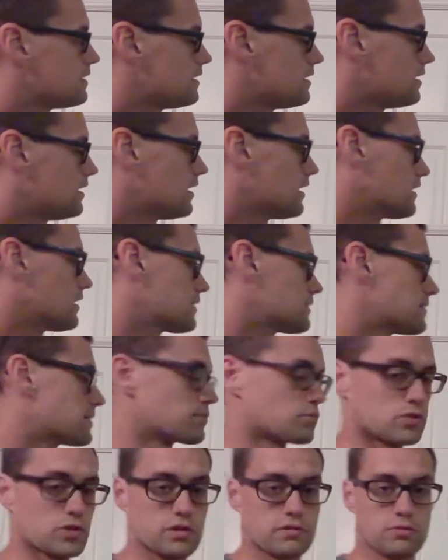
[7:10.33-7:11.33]
and
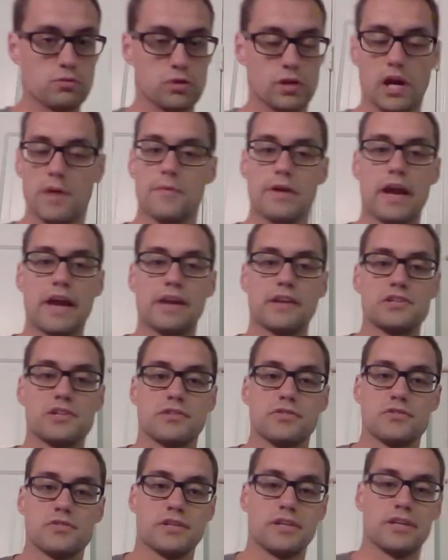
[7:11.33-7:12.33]
we're coming at each other's
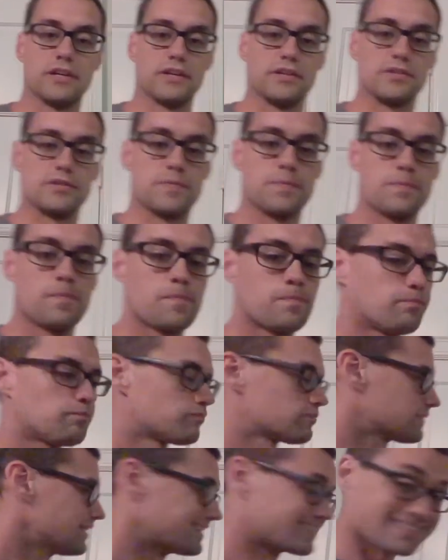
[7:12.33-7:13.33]
kings.
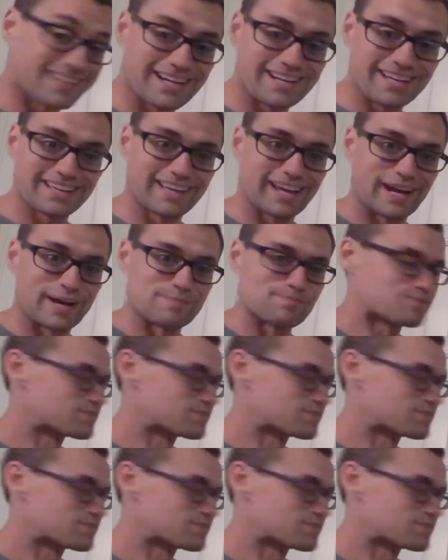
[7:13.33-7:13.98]
Exciting game.